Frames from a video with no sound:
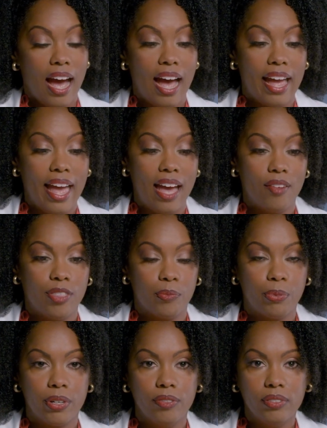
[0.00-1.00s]
I have the
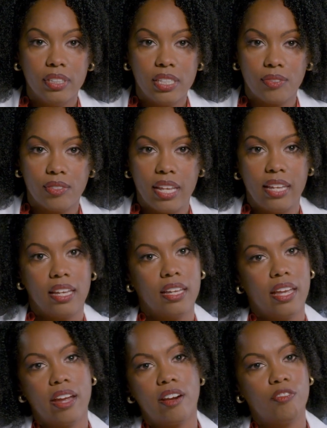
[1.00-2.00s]
privilege of
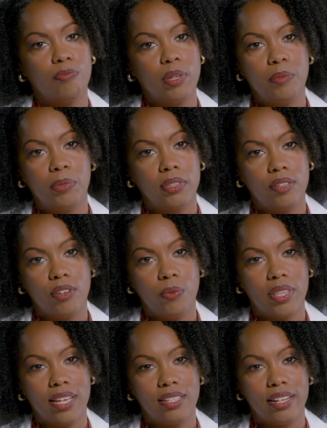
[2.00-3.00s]
taking care of people living
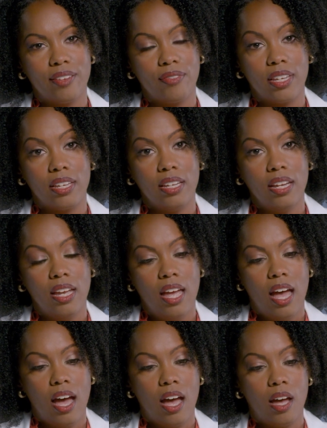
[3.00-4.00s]
with HIV.
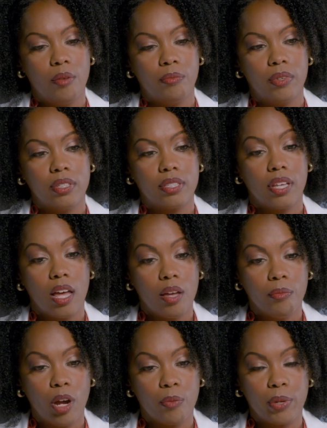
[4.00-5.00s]
Um,
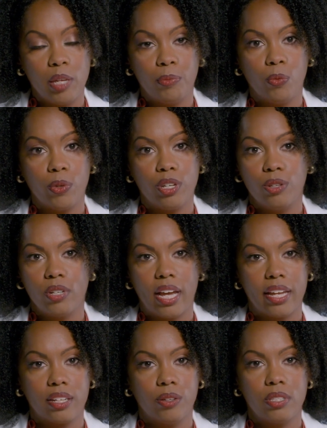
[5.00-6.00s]
some are people with new
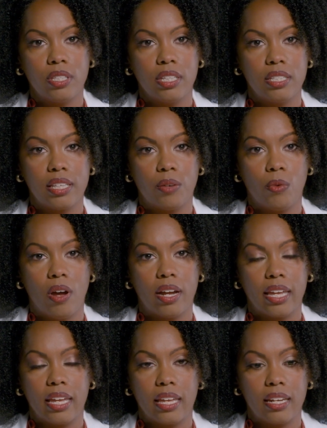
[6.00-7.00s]
diagnoses that
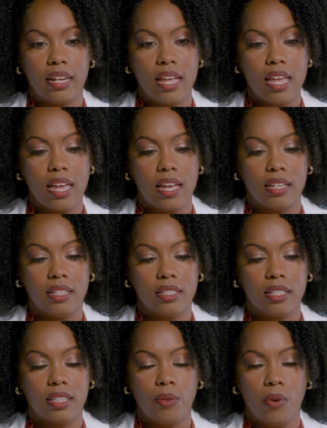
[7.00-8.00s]
walk in,
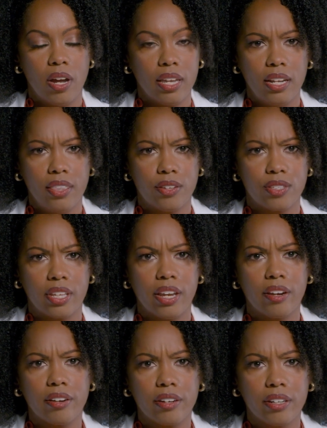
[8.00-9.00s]
and they walk in and they're
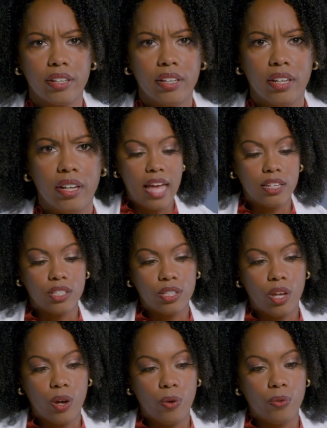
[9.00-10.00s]
scared. And
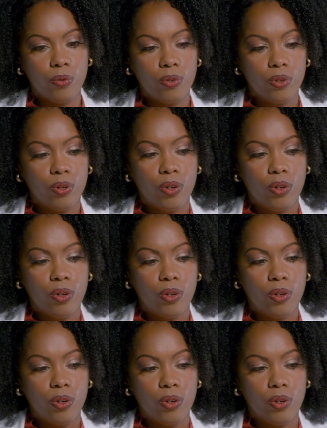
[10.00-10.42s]
so